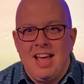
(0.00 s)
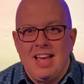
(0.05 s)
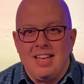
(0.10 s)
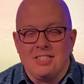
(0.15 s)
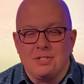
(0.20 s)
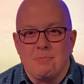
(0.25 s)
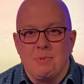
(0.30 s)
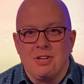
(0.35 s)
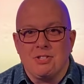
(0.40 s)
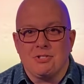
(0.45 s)

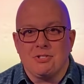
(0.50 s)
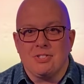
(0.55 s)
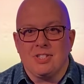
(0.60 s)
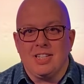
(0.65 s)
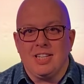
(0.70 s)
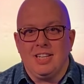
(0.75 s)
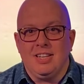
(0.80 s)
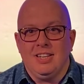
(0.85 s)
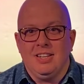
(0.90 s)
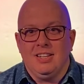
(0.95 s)

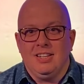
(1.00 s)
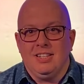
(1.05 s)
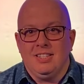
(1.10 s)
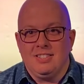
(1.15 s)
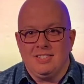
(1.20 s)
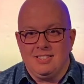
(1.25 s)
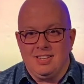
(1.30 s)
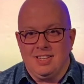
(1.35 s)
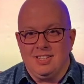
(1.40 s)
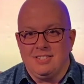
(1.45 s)
especially
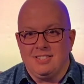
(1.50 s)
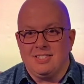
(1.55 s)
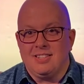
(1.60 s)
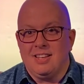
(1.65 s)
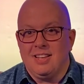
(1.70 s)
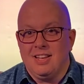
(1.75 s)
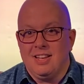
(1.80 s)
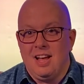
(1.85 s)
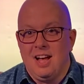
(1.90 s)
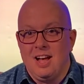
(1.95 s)
since
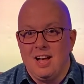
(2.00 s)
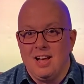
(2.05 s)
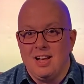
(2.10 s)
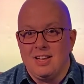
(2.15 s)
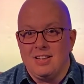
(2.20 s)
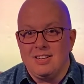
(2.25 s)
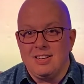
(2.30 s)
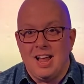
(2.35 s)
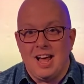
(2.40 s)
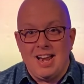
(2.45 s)

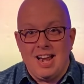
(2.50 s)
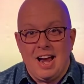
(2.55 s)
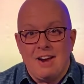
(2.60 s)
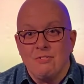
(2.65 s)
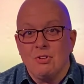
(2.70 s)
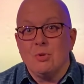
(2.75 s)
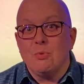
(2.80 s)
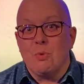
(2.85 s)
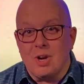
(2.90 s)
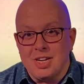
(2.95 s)
not
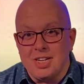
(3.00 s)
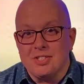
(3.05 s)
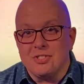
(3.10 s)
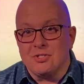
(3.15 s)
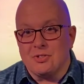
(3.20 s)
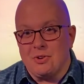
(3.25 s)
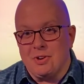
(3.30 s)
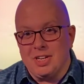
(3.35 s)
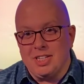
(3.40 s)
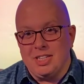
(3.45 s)
everyone
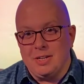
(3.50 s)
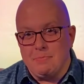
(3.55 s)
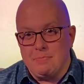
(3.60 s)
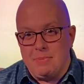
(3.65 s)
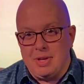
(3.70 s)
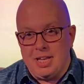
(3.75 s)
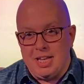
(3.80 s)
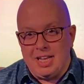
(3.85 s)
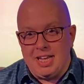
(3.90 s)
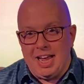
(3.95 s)
is going to
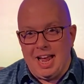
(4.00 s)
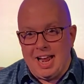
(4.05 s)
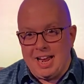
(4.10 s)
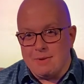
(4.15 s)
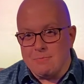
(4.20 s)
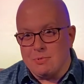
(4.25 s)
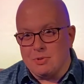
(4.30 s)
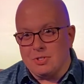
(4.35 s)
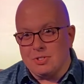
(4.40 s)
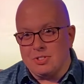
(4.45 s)
be
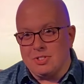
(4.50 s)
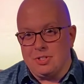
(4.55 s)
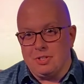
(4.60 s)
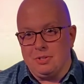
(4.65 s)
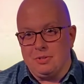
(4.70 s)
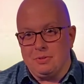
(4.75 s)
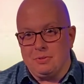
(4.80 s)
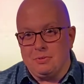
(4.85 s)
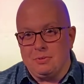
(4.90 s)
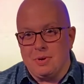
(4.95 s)
able
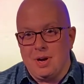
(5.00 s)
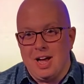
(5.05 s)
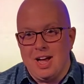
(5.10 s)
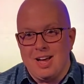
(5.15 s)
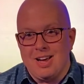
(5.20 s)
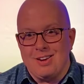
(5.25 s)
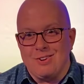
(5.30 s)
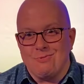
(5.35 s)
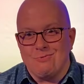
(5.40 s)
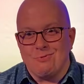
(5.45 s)
to
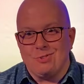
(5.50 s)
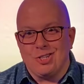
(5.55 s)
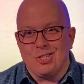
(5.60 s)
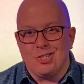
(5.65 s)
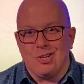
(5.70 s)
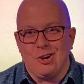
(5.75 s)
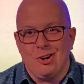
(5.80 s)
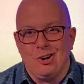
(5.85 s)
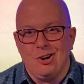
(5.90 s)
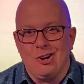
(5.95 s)

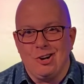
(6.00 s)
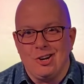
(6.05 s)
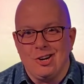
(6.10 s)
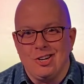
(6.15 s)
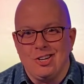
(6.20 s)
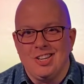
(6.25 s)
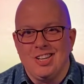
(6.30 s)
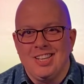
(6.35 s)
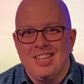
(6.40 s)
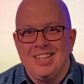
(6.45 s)

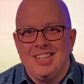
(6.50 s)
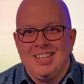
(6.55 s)
return